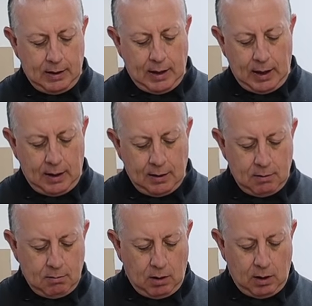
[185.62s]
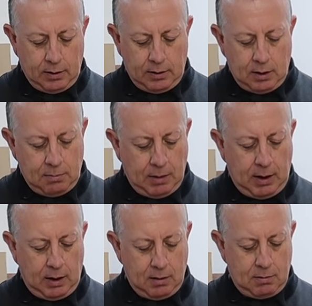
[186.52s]
then rather than
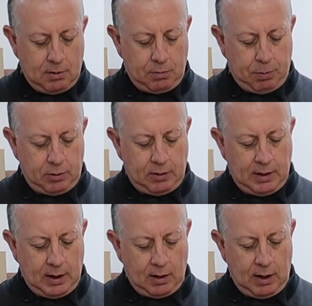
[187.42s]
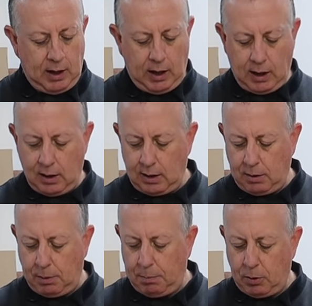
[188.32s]
me just pushing down here, it
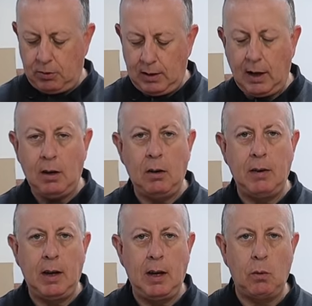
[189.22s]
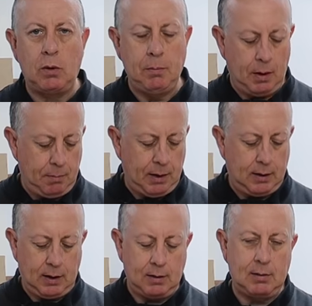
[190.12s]
can be pushing down over here, which might
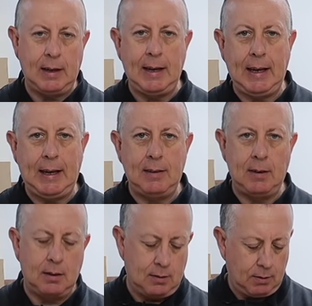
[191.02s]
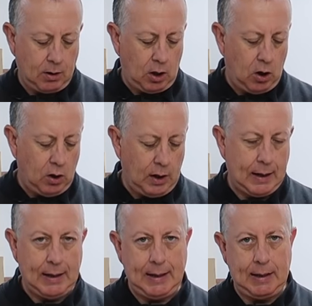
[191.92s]
make things easier because I've got a
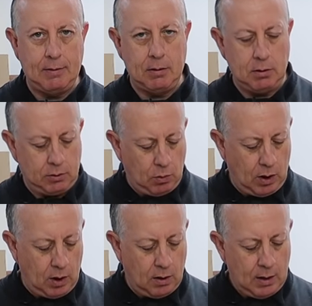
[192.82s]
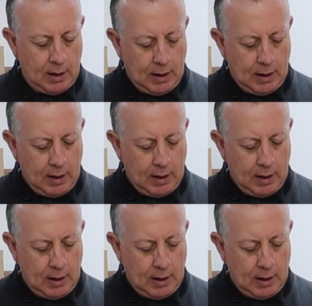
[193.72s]
longer lever as well.